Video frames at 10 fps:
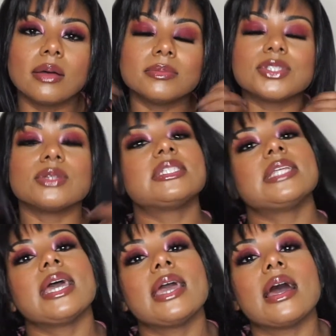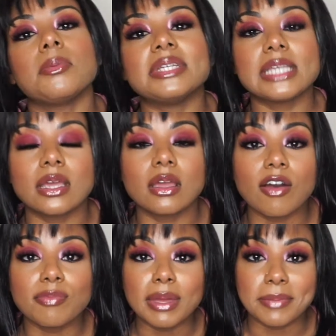So today I'll be taking
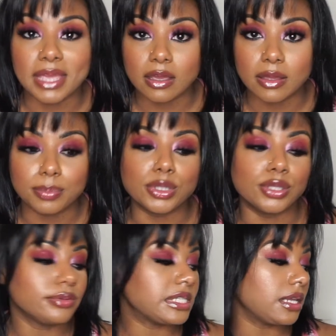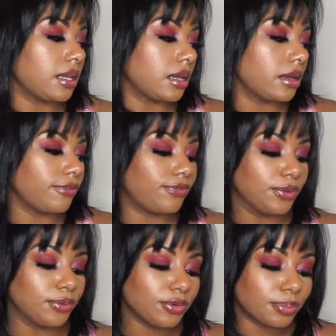off my makeup using a few
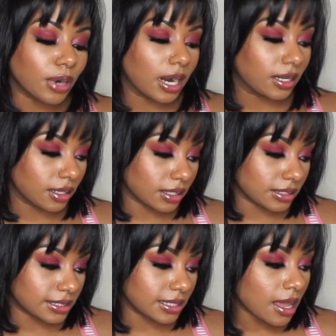new products.